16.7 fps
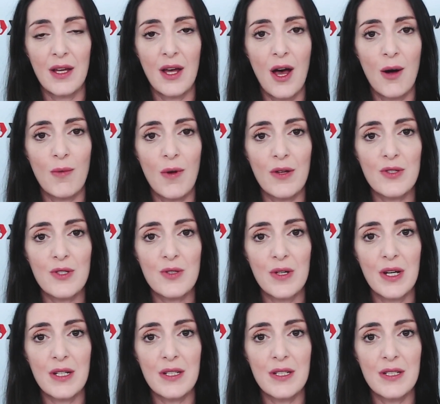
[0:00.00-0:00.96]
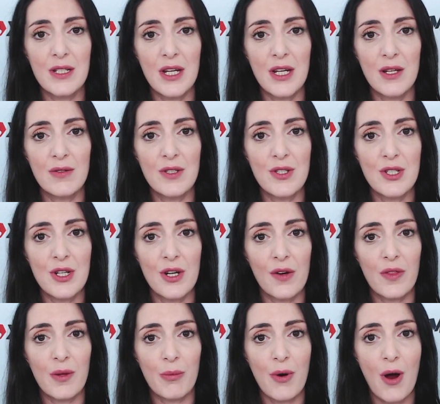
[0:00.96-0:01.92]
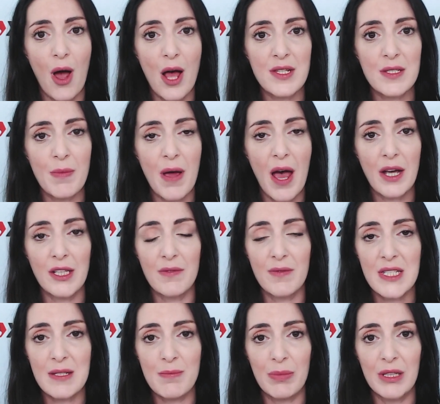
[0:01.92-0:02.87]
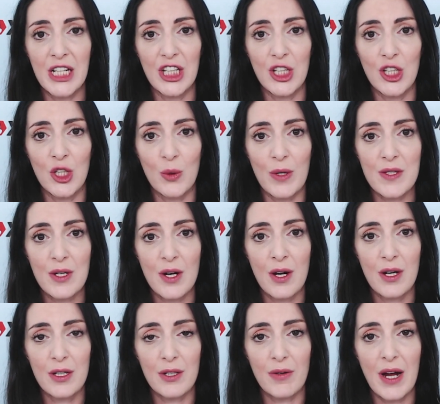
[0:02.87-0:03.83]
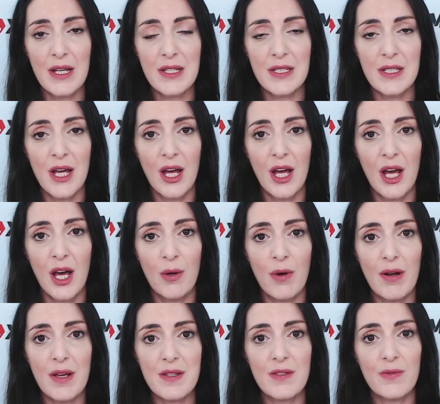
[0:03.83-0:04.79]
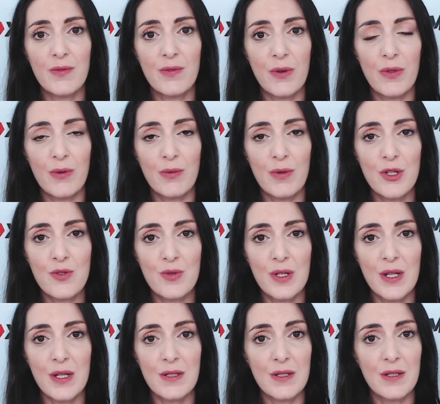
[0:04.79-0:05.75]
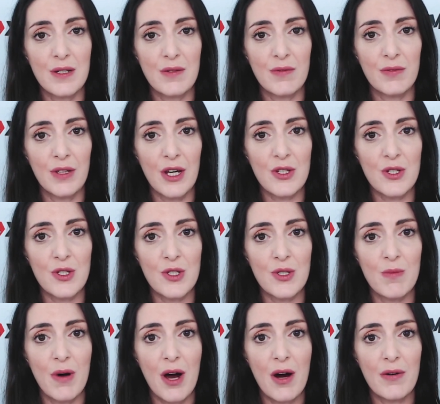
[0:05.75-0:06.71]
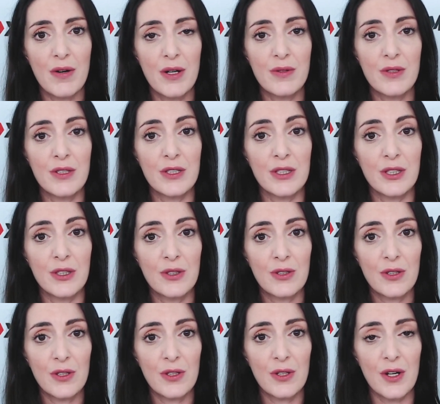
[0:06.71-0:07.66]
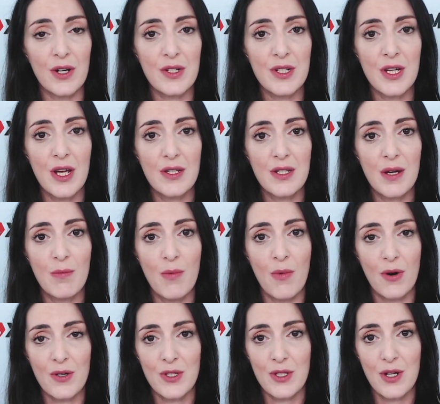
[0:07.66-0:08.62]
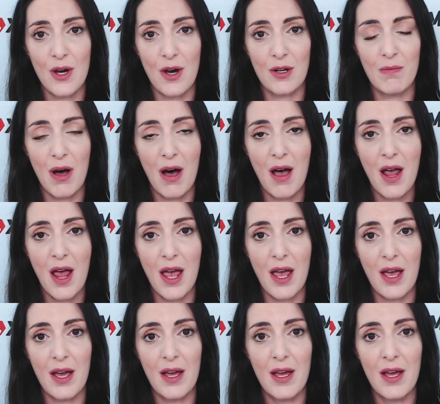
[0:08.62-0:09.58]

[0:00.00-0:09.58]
Wall Street continued to cheer the prospect of a split U S Congress, whereas a further retreat in inflation tomorrow could encourage some more stock buying.